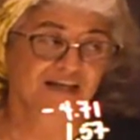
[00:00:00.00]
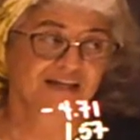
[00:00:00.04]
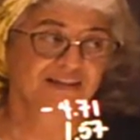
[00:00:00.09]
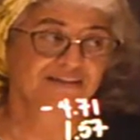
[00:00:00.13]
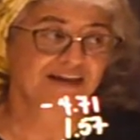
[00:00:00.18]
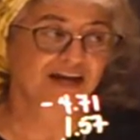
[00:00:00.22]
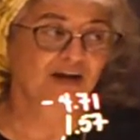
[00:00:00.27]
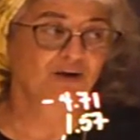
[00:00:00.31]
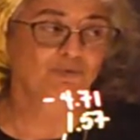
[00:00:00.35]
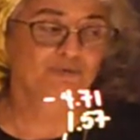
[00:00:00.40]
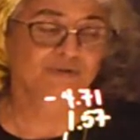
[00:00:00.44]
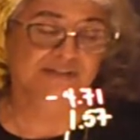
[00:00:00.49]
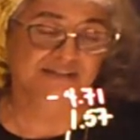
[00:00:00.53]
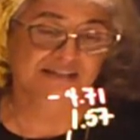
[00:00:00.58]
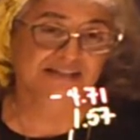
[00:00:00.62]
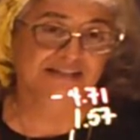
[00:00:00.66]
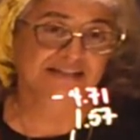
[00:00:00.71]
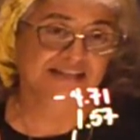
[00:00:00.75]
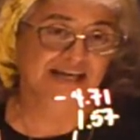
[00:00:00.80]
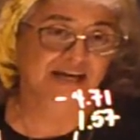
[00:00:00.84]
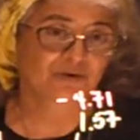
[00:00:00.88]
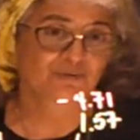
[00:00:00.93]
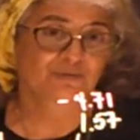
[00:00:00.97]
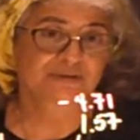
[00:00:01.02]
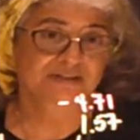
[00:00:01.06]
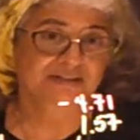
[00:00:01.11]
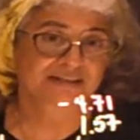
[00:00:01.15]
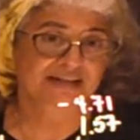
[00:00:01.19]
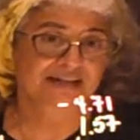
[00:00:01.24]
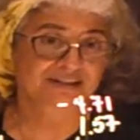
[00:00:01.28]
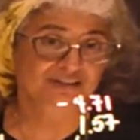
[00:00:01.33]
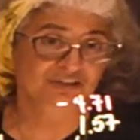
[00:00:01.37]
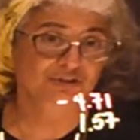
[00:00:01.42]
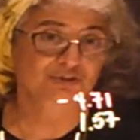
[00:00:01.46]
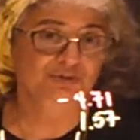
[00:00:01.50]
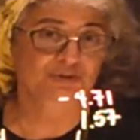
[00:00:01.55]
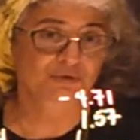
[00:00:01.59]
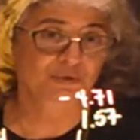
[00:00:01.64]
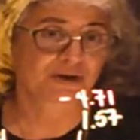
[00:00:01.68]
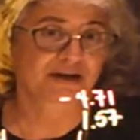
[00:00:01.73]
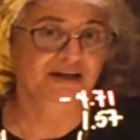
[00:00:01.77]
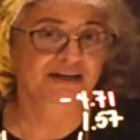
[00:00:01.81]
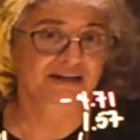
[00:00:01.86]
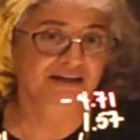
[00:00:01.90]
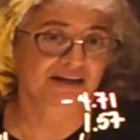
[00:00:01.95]
That was actually
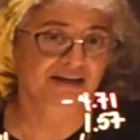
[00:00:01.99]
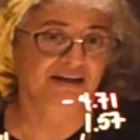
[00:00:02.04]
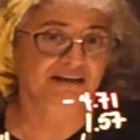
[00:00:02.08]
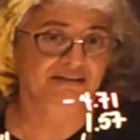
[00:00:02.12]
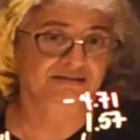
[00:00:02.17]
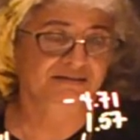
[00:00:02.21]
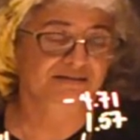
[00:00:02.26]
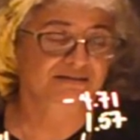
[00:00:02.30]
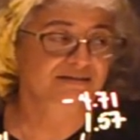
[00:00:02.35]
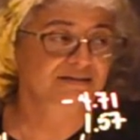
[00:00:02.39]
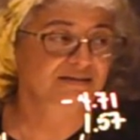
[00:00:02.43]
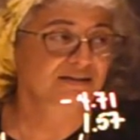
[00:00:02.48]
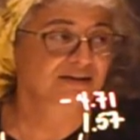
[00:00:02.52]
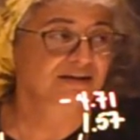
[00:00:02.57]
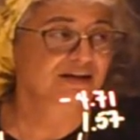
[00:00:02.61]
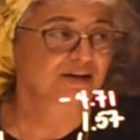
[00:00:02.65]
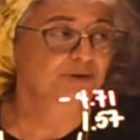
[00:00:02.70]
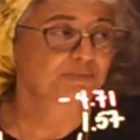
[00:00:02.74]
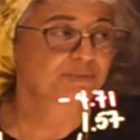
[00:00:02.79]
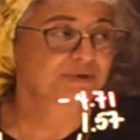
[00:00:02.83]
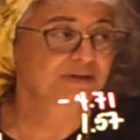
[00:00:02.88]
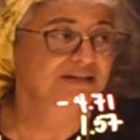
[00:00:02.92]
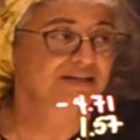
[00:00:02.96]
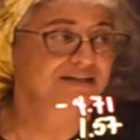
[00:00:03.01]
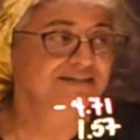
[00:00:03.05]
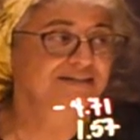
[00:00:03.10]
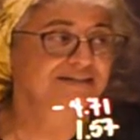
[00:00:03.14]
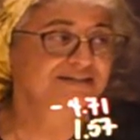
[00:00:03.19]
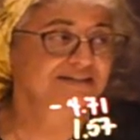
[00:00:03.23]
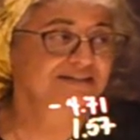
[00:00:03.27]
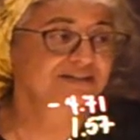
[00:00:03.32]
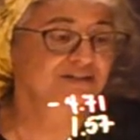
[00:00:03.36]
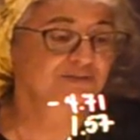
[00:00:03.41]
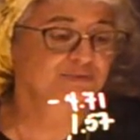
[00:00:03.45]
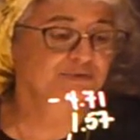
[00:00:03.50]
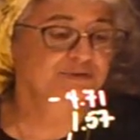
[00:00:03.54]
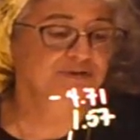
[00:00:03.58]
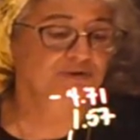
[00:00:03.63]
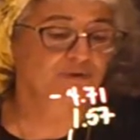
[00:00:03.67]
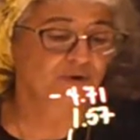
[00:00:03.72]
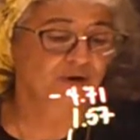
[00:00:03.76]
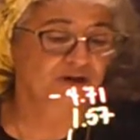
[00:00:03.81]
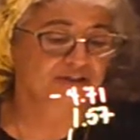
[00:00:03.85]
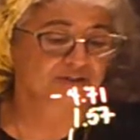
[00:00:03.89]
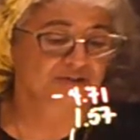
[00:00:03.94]
quite nice. Because this was
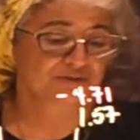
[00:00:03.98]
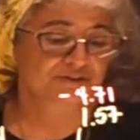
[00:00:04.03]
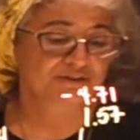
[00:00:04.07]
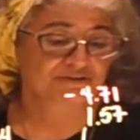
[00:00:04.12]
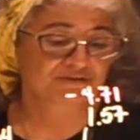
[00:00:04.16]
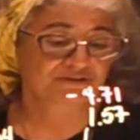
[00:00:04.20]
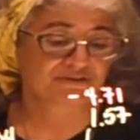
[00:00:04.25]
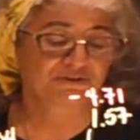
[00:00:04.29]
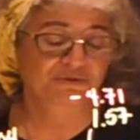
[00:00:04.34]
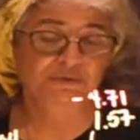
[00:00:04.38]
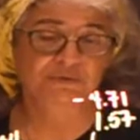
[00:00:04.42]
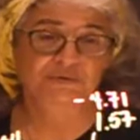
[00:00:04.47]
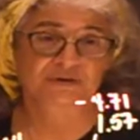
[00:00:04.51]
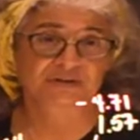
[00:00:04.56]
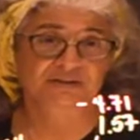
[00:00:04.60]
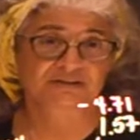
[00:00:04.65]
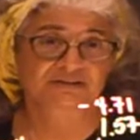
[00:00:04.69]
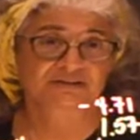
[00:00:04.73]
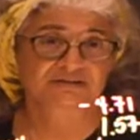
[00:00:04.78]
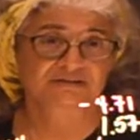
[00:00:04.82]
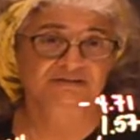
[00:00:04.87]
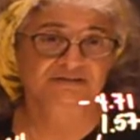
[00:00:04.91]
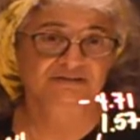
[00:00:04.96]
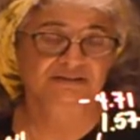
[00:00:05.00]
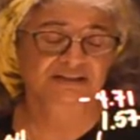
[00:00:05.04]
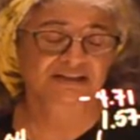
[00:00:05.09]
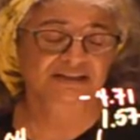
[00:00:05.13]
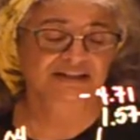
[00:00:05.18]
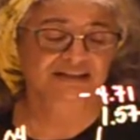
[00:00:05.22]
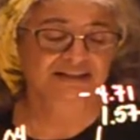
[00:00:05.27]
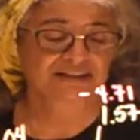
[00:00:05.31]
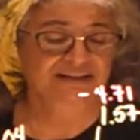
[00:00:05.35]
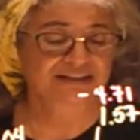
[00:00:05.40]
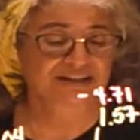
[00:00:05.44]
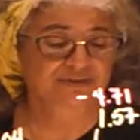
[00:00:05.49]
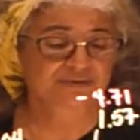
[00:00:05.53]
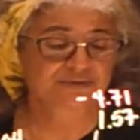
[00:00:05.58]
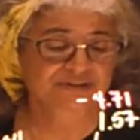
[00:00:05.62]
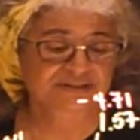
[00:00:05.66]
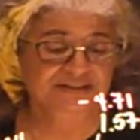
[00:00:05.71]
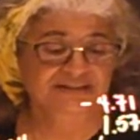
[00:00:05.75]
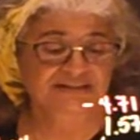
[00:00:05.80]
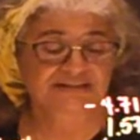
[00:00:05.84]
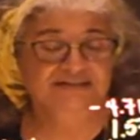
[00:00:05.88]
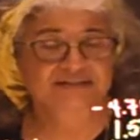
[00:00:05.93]
quadrant 4, then it
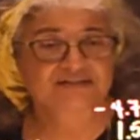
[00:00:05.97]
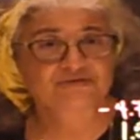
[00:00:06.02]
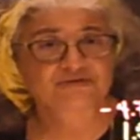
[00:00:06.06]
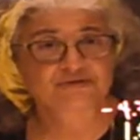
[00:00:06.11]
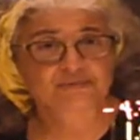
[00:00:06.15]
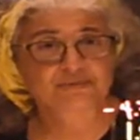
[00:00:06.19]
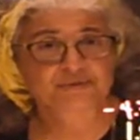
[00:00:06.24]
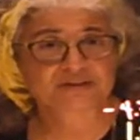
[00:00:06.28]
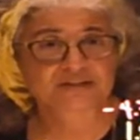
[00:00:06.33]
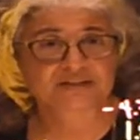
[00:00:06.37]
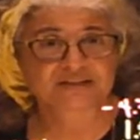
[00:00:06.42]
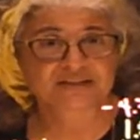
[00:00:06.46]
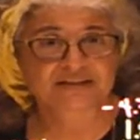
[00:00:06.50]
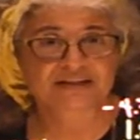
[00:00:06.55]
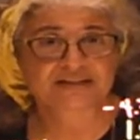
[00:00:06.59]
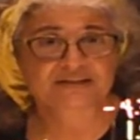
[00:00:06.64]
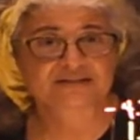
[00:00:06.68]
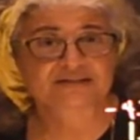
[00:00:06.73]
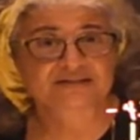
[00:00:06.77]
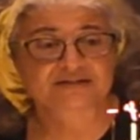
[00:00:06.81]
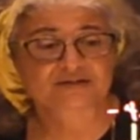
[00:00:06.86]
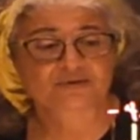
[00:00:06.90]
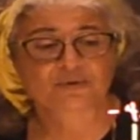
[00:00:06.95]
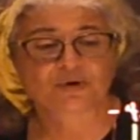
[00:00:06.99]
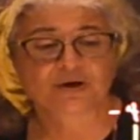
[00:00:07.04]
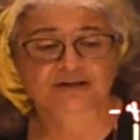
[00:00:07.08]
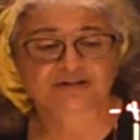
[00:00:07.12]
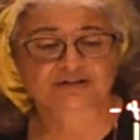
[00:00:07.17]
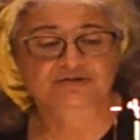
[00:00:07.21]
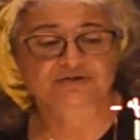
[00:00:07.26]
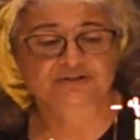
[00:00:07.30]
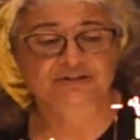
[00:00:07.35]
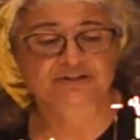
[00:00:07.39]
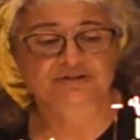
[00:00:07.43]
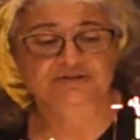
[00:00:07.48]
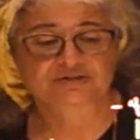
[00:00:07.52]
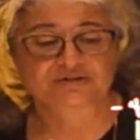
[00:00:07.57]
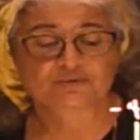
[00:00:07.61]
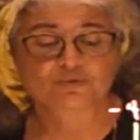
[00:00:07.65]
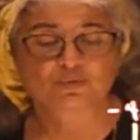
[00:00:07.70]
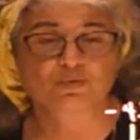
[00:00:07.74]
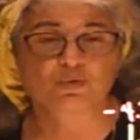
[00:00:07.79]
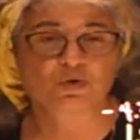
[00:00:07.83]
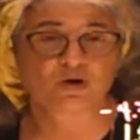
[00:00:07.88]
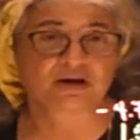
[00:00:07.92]
was easy for me to get into quadrant
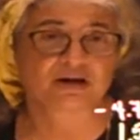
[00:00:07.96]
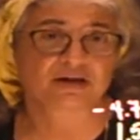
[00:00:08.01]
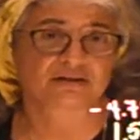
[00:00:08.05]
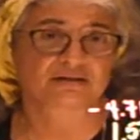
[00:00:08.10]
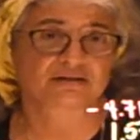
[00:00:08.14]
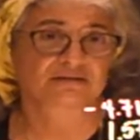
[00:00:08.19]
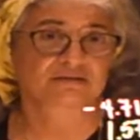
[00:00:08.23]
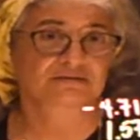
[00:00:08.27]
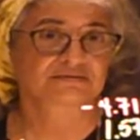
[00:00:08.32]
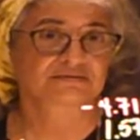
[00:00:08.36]
1.